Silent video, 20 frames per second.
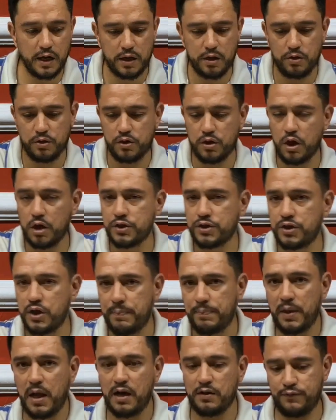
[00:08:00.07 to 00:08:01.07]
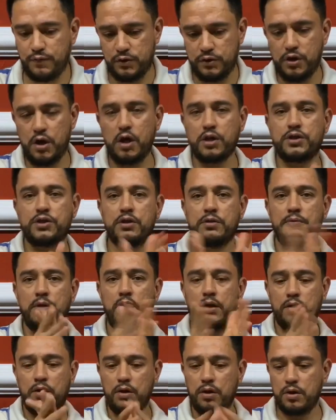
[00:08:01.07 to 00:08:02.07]
you, Yoshi. Applause for Yoshi, very
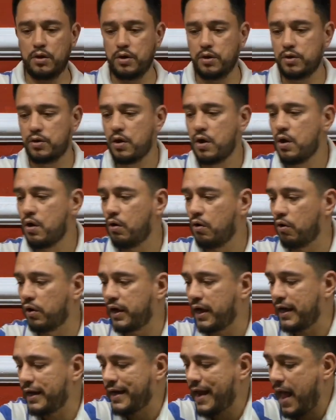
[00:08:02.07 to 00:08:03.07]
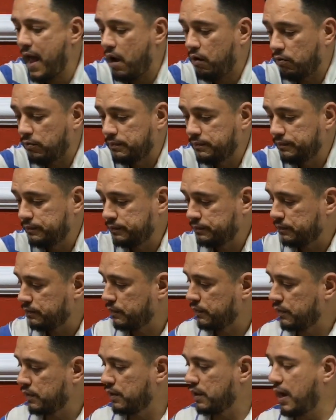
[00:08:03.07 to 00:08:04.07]
good. Okay, now,
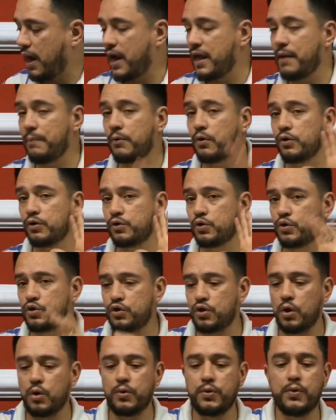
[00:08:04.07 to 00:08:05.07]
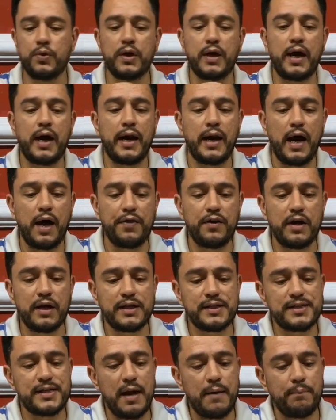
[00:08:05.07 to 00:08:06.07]
I am going to show you another
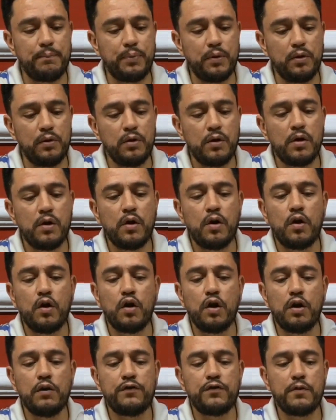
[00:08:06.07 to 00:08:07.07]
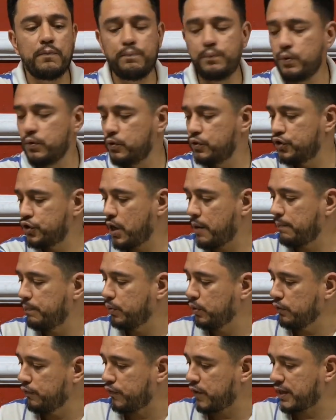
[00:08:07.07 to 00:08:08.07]
example of push and
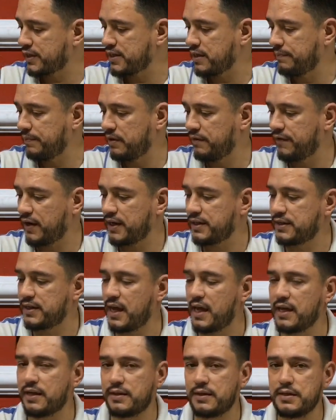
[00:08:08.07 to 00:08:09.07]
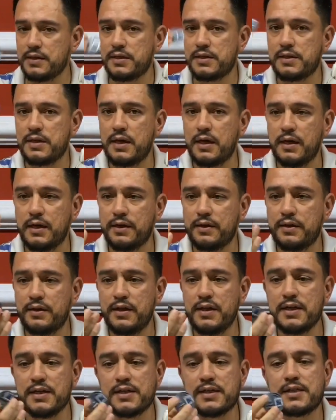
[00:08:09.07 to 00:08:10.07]
pull. For example, if I take this
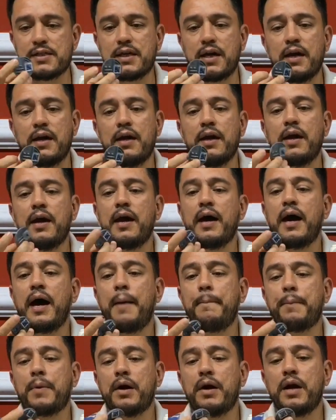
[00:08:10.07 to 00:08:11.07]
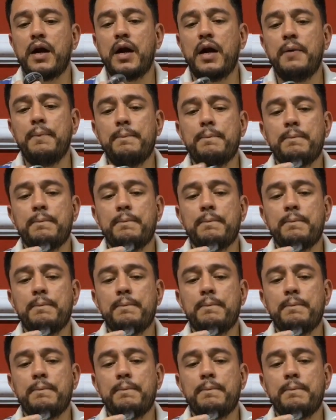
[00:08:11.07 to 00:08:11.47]
disc, I'm gonna,